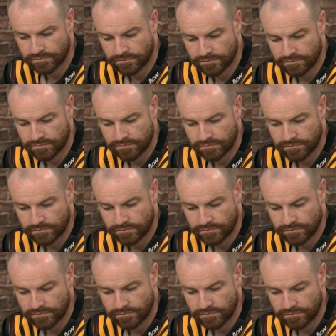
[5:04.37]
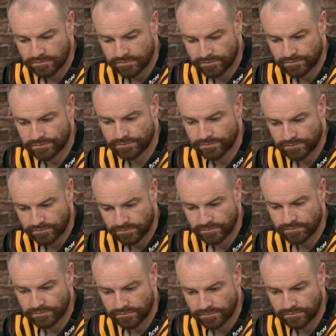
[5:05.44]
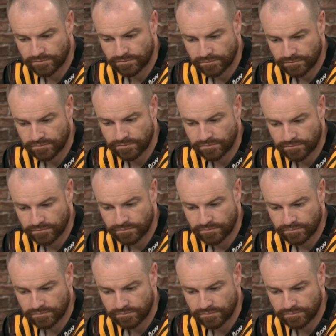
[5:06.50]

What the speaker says: (silent)